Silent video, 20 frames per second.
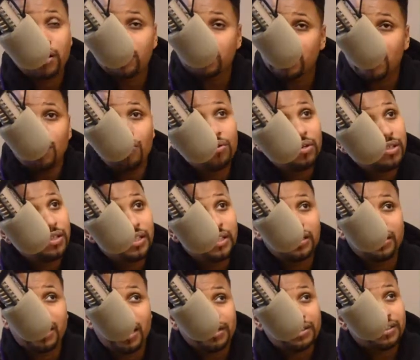totally.
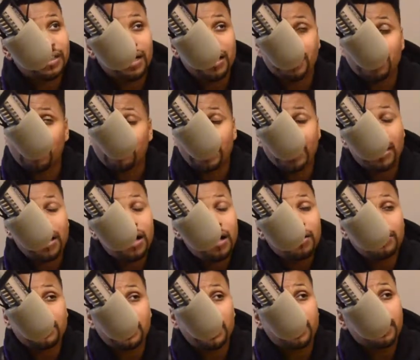I stand on that
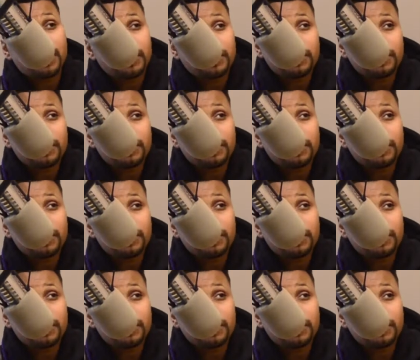all day.